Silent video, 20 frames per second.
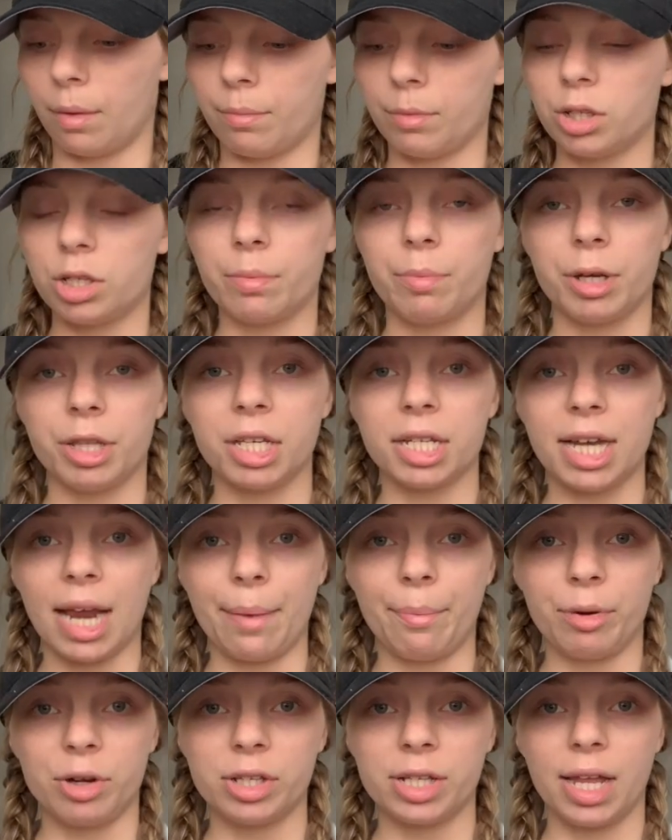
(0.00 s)
to put the
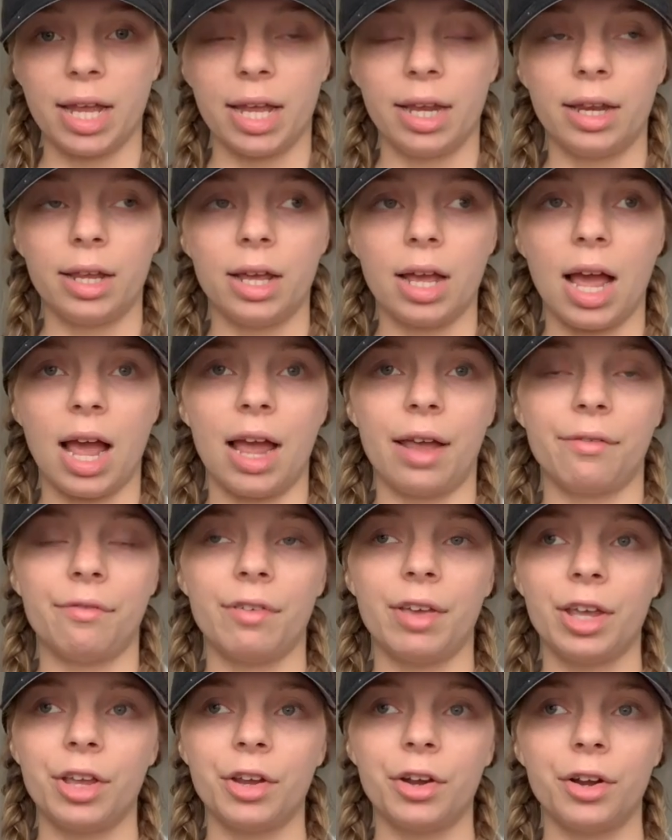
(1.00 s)
diapers in. I
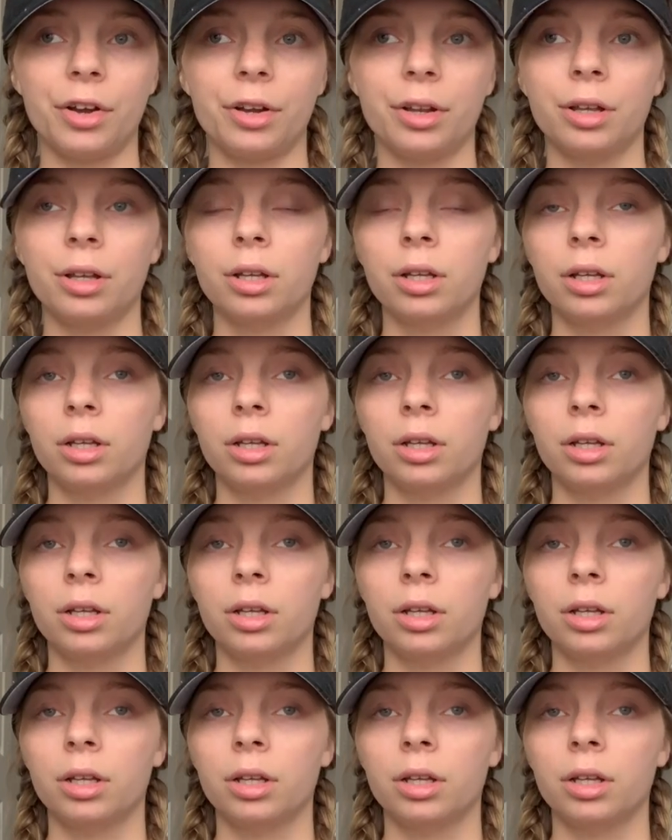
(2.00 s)
figured